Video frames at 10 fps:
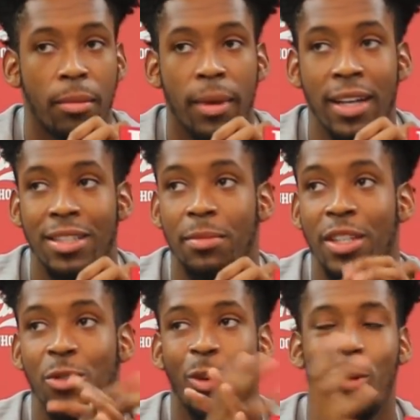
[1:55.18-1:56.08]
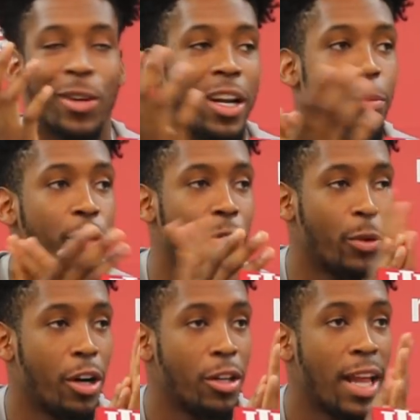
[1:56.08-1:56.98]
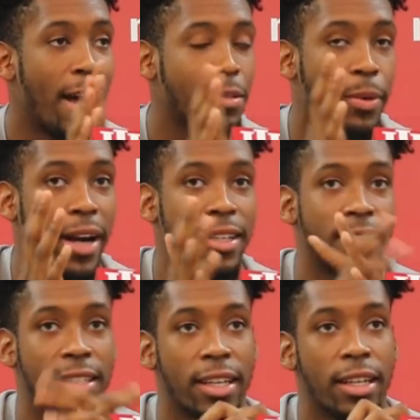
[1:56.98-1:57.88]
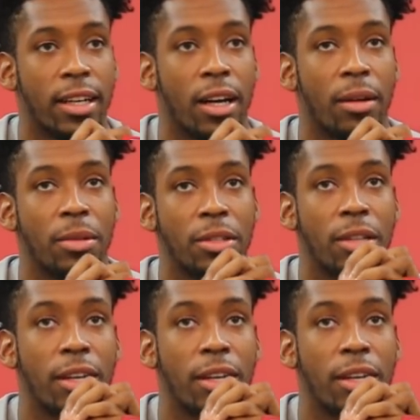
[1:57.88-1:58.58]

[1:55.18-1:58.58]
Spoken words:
Actually, me and Juwan went at it pretty well last practice, and